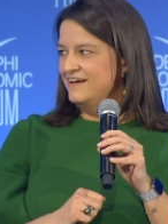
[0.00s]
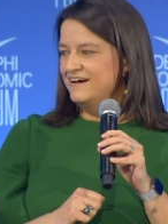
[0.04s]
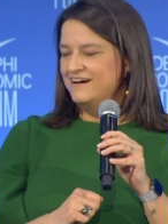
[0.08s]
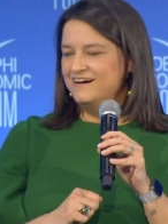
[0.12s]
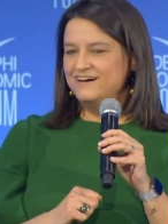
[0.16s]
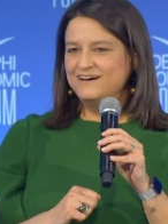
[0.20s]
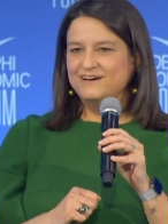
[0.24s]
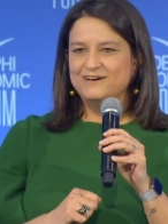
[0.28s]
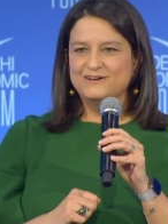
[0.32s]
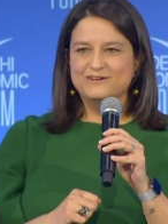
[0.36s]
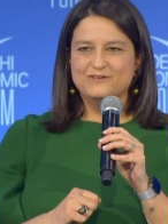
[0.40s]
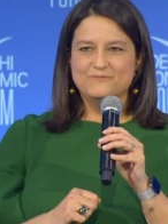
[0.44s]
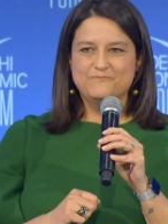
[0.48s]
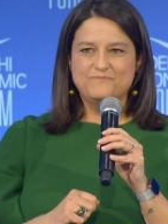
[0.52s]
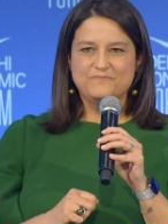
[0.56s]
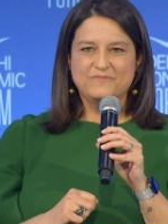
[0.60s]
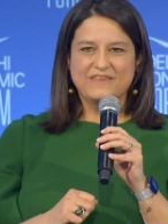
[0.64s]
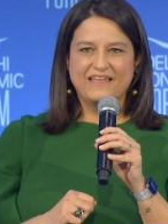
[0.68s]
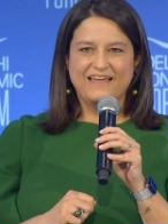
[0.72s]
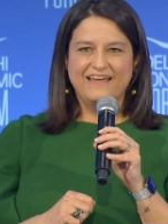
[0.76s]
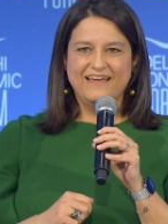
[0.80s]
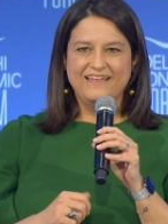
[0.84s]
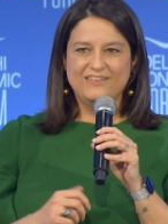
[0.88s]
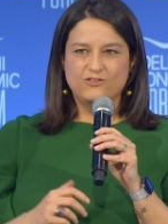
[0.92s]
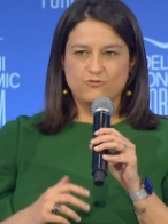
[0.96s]
Um,
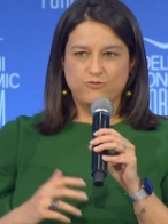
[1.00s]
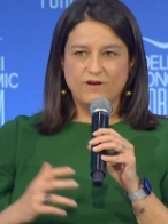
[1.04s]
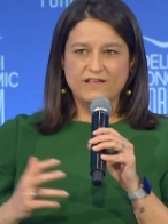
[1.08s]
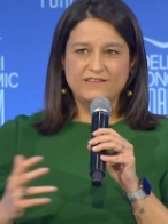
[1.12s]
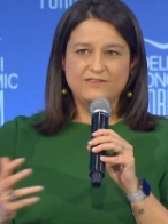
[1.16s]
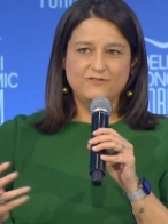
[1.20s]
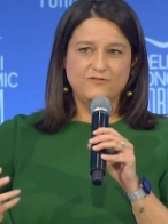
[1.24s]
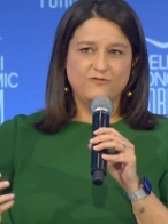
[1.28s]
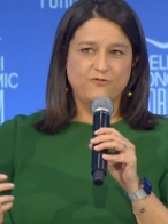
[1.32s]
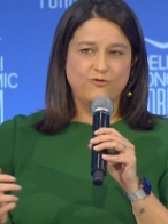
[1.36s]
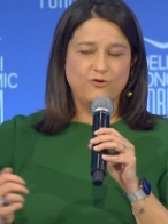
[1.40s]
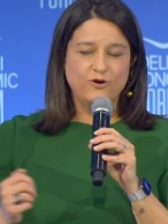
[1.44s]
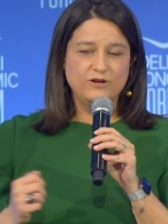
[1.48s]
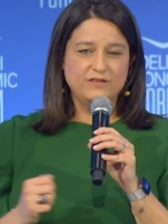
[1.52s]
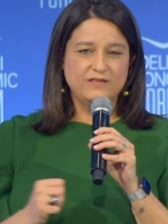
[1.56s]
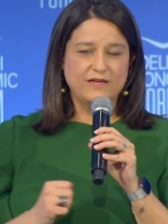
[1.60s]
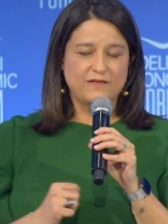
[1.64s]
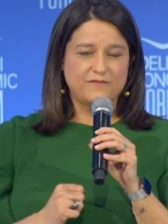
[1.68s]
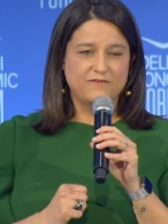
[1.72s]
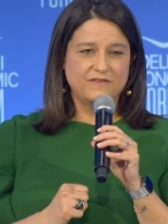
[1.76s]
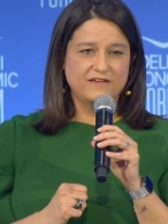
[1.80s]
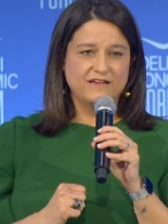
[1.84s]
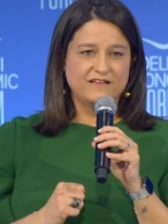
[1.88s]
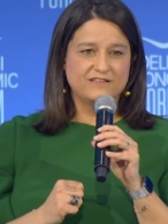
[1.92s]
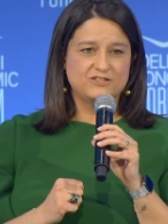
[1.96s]
in 2040, I
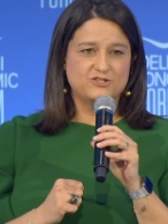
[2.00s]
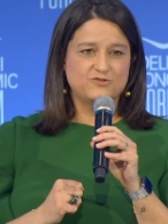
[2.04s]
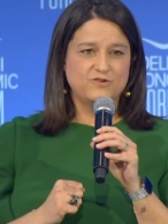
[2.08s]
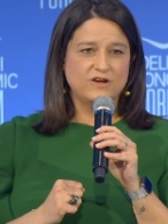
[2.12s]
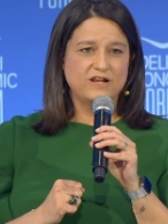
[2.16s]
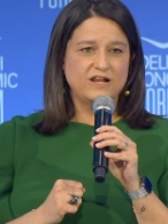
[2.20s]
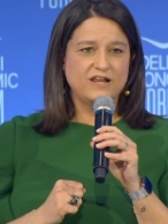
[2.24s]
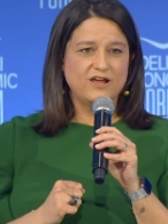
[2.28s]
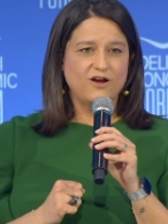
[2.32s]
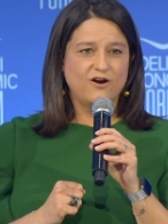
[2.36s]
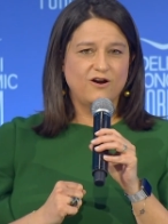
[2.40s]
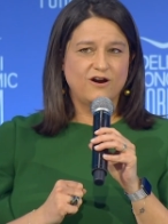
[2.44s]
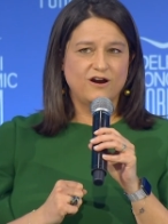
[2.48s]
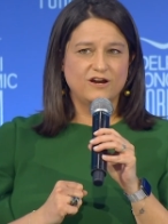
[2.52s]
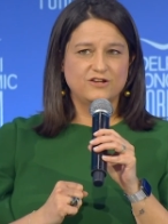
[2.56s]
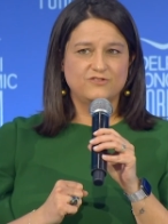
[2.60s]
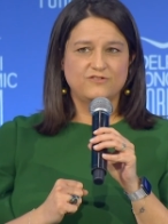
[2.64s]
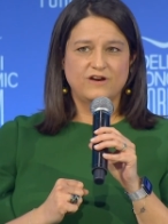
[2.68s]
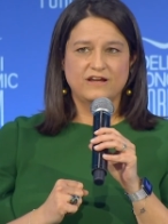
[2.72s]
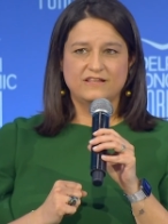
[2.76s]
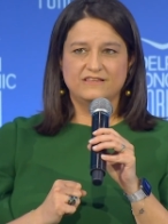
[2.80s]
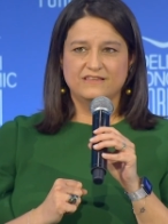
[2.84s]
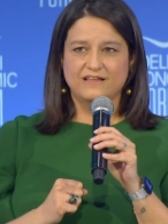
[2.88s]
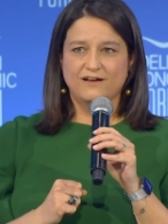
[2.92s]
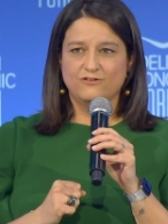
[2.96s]
think it's really hard
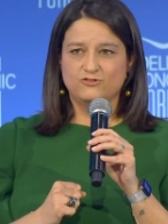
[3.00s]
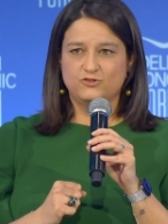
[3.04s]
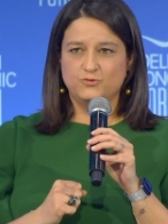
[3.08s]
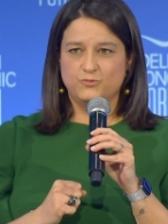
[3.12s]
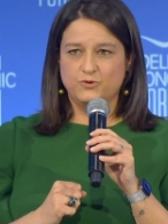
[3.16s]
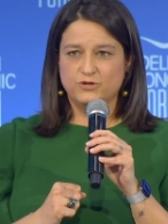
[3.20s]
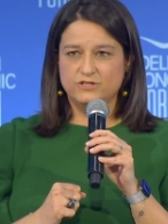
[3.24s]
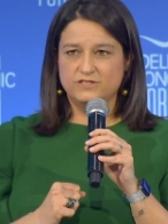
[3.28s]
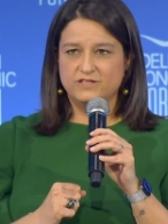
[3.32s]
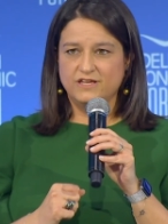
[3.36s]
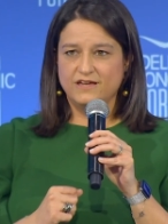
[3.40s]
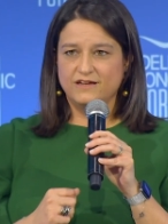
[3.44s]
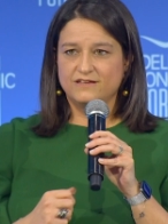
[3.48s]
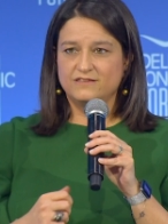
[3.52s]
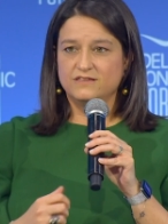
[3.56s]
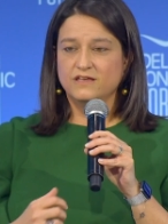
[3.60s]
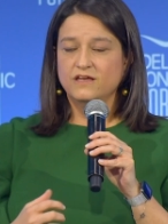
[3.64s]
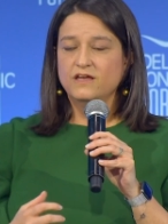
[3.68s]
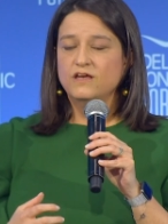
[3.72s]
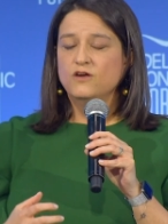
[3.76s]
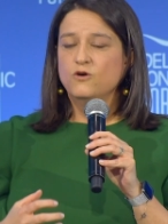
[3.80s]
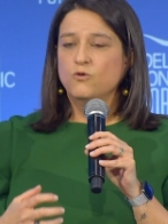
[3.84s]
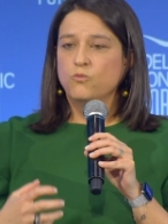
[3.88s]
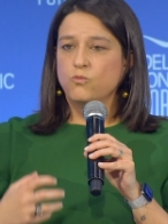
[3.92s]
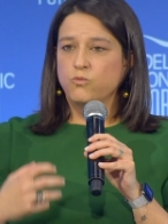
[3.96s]
right now to predict
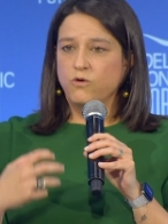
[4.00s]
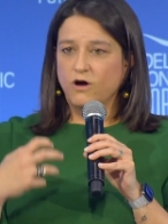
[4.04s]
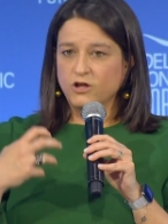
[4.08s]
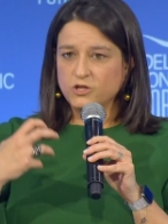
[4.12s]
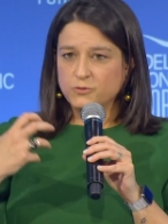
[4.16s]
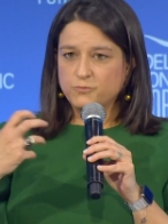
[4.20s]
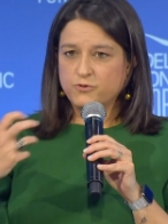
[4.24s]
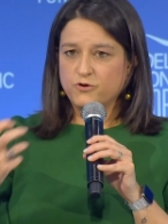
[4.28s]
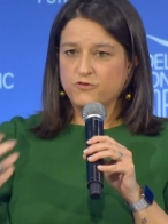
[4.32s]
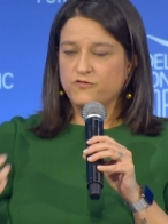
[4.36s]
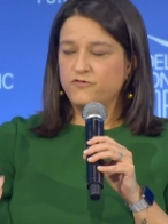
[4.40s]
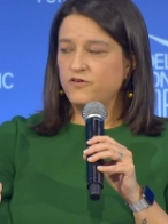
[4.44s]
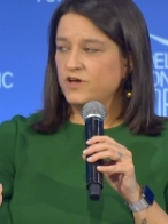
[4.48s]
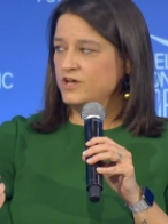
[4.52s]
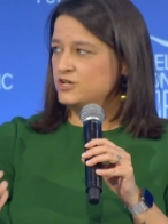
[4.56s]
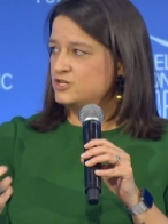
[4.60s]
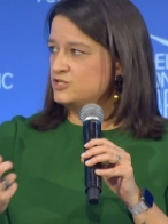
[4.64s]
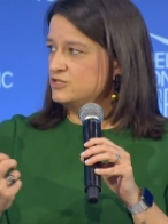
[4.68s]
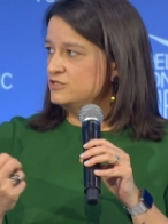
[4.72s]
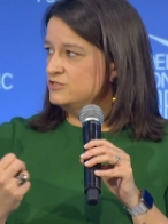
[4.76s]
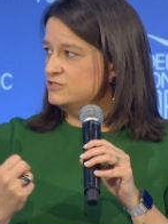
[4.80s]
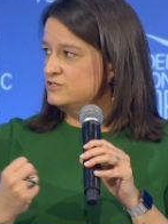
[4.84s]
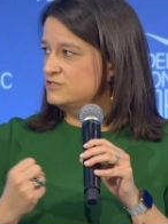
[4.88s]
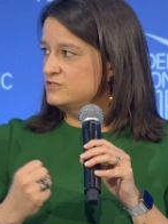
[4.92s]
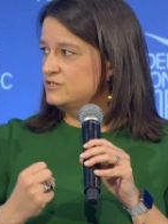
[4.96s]
what
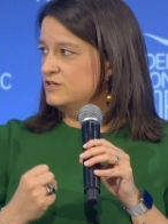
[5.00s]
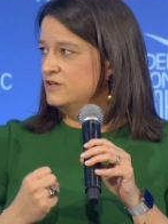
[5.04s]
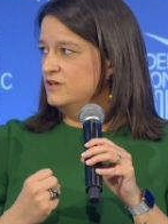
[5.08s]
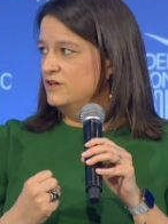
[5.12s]
professions